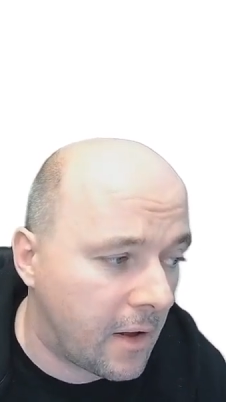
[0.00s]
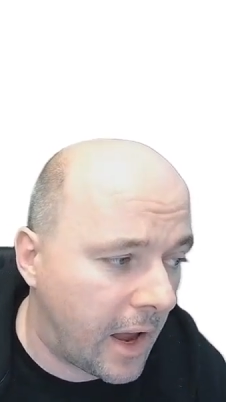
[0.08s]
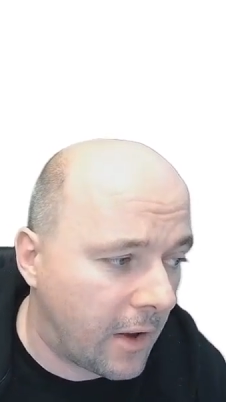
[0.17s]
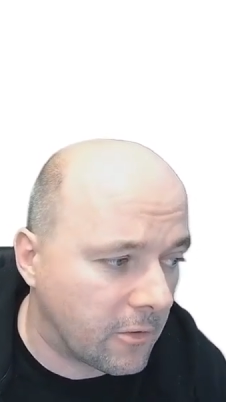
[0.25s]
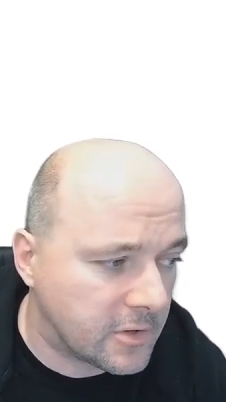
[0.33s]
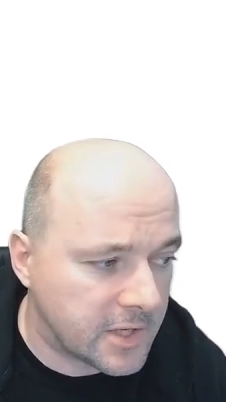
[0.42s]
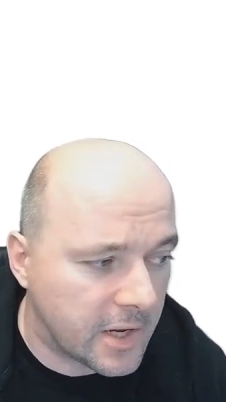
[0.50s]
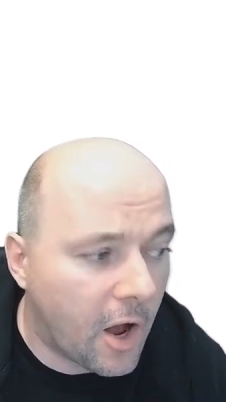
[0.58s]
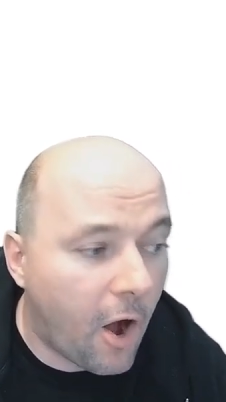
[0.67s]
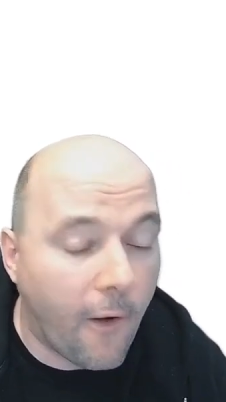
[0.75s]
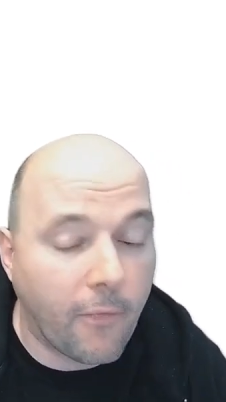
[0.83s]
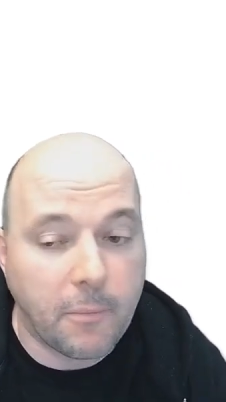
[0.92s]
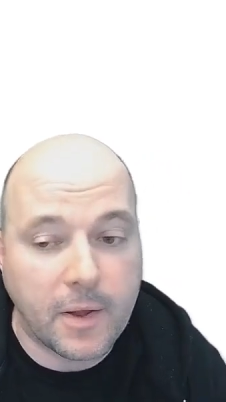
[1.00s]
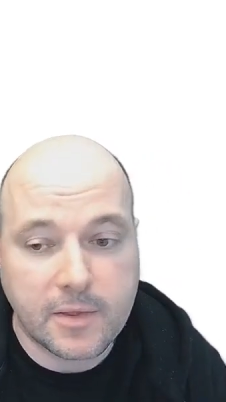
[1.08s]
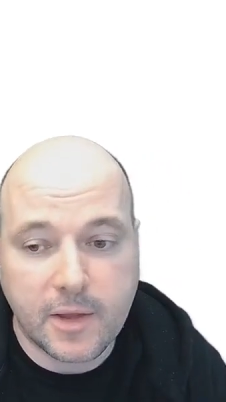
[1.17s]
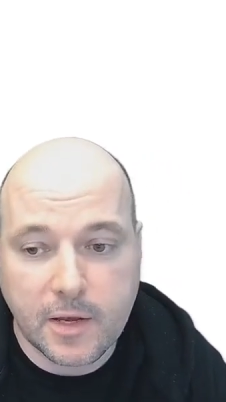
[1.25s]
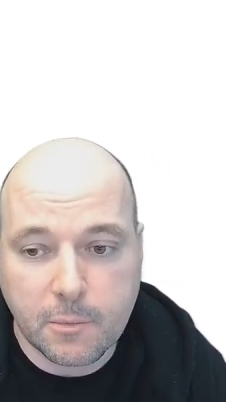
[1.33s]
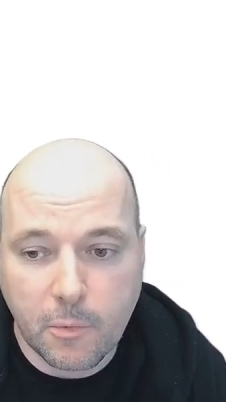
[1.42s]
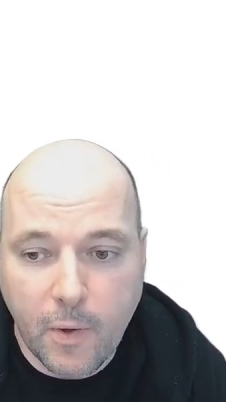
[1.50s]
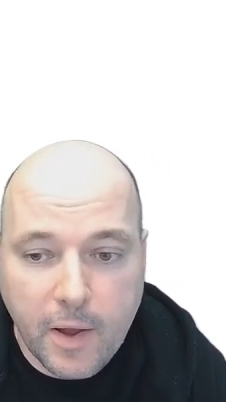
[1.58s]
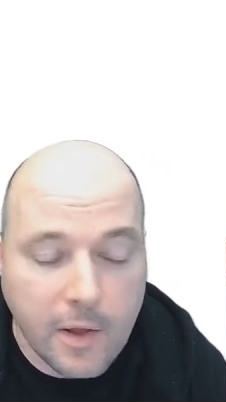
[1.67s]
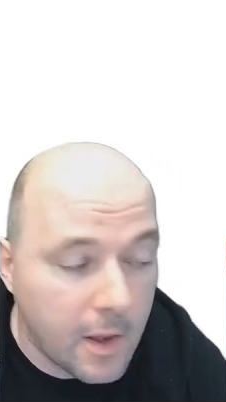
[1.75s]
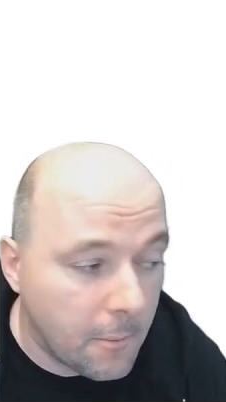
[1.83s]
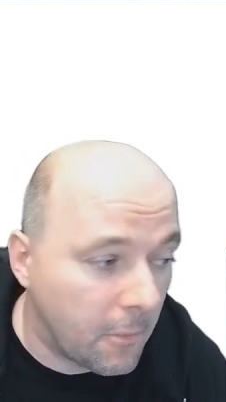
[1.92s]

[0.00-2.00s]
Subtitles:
I would say, unmaintainable way.